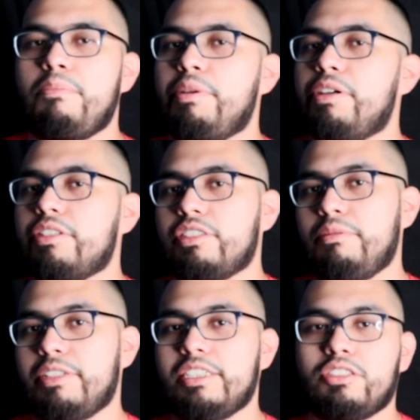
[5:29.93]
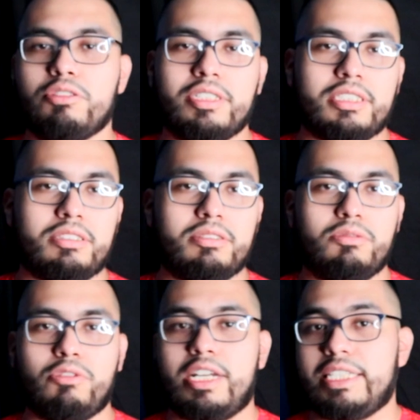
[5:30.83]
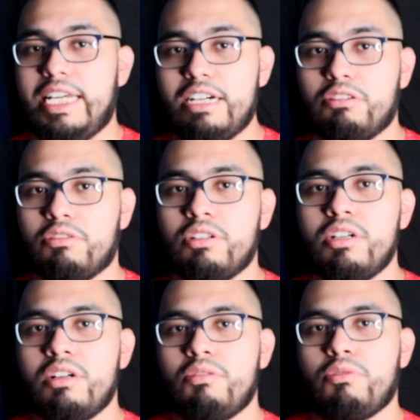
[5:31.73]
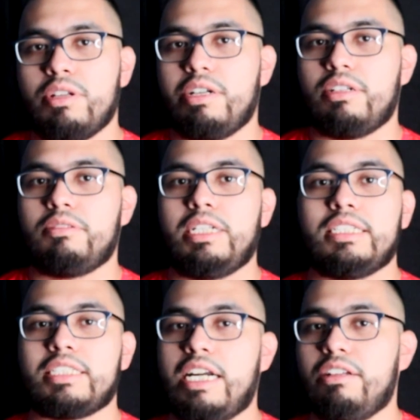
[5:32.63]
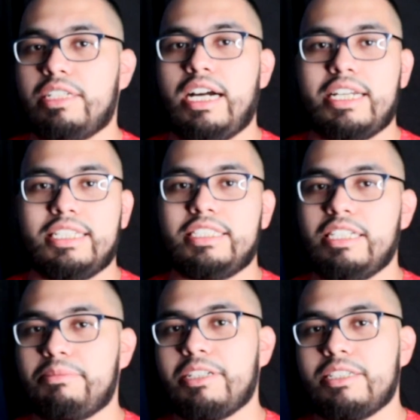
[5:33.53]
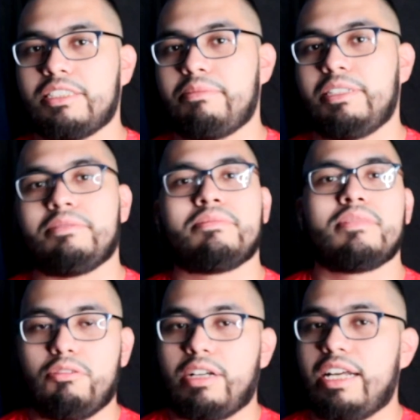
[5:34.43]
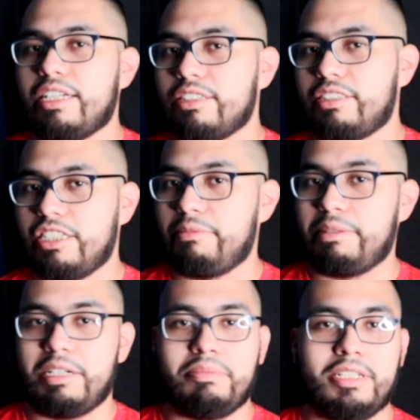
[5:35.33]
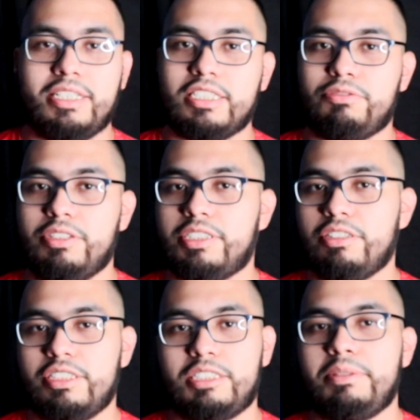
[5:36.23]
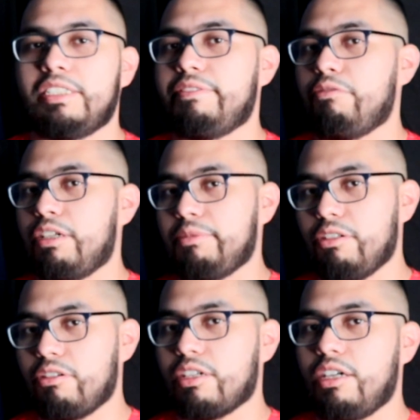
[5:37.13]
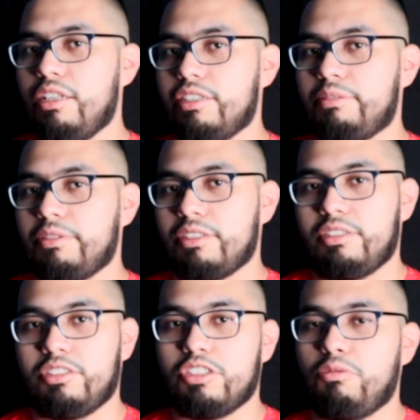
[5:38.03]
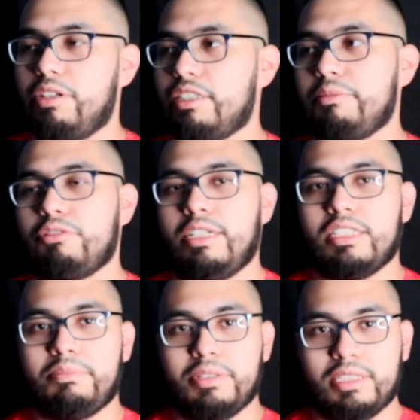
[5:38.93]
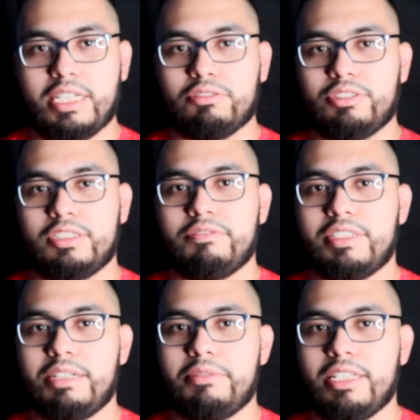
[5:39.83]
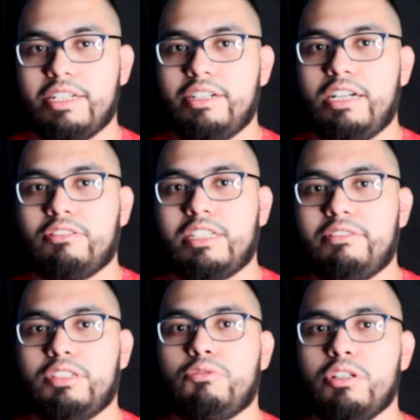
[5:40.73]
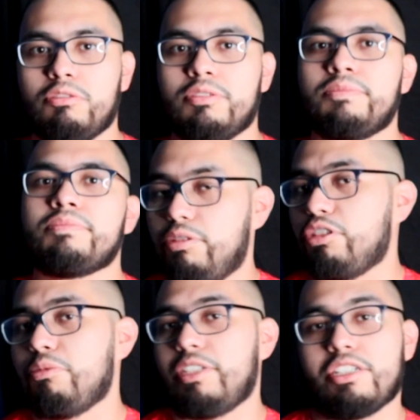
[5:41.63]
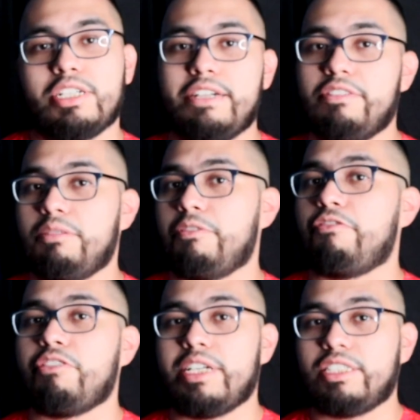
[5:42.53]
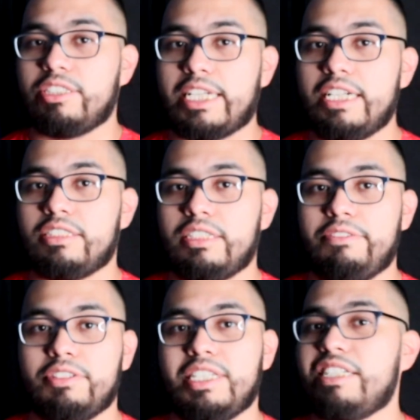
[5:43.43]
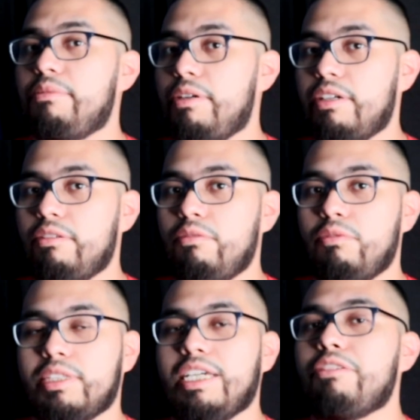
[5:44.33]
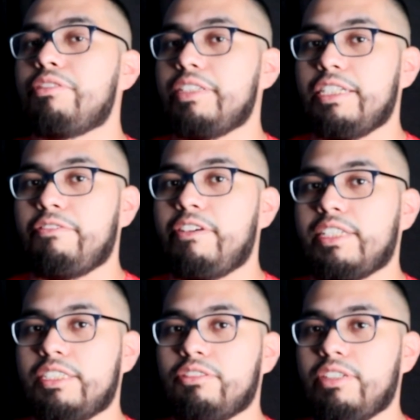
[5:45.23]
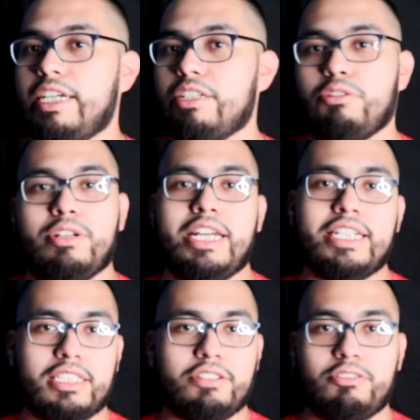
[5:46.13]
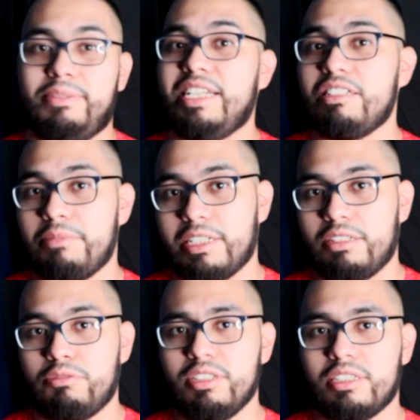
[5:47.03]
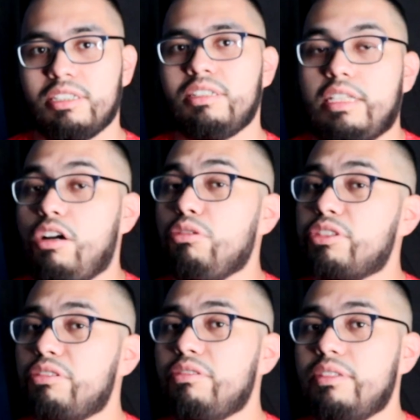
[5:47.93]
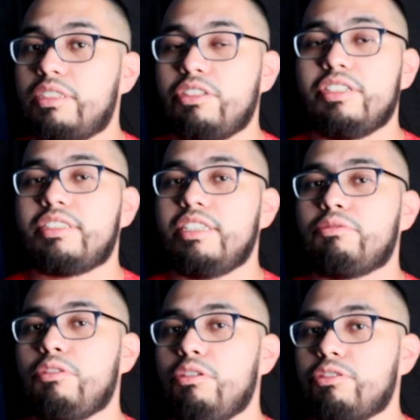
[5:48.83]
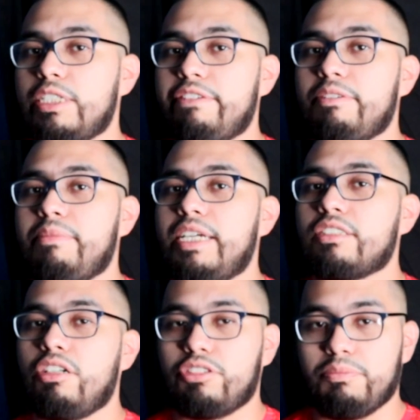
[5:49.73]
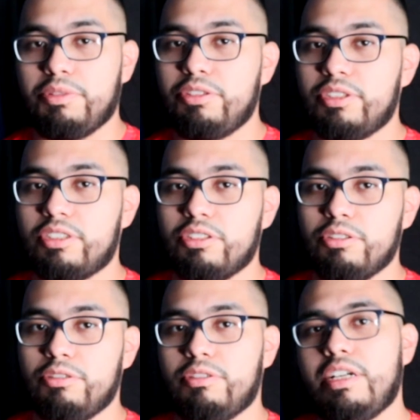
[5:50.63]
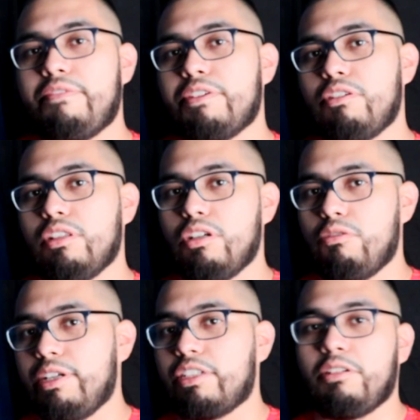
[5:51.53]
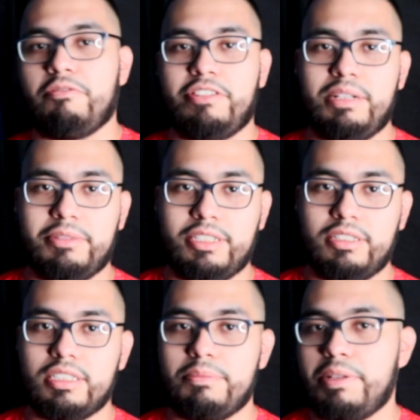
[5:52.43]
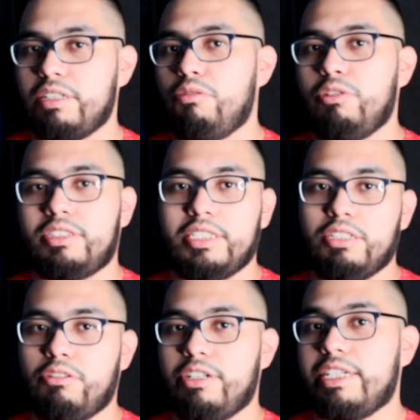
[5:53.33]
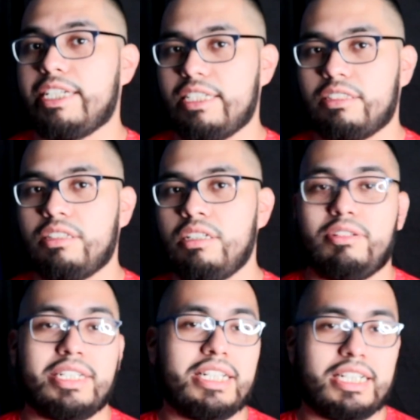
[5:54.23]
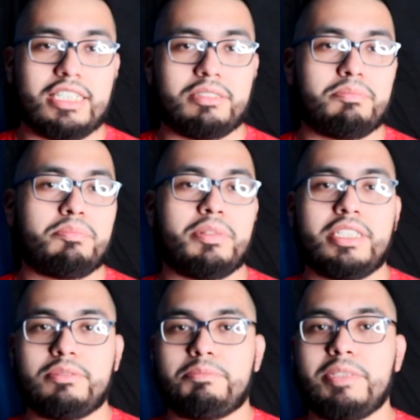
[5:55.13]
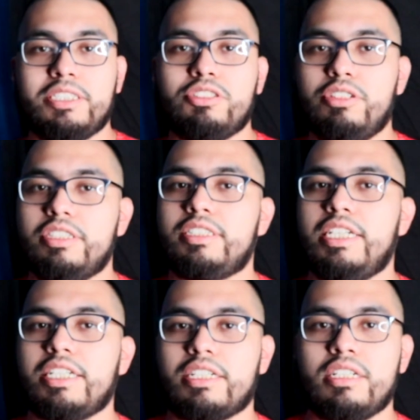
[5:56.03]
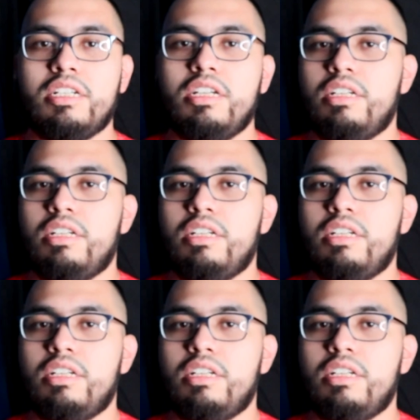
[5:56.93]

compared to some of these students right now where they're entirely high in debt, guys. I mean, I would highly consider maybe a plan like this for your children, especially if you want them to go to college, because you don't want them to end up in thousands of debt later on down the road. So it's almost like you're giving them a free education if you think about it, without the need of financial aid or anything from anybody, really. And also, certain states will also even match contribution to you if you're a low income family, depending on what state you are again. So again, guys, please be sure to check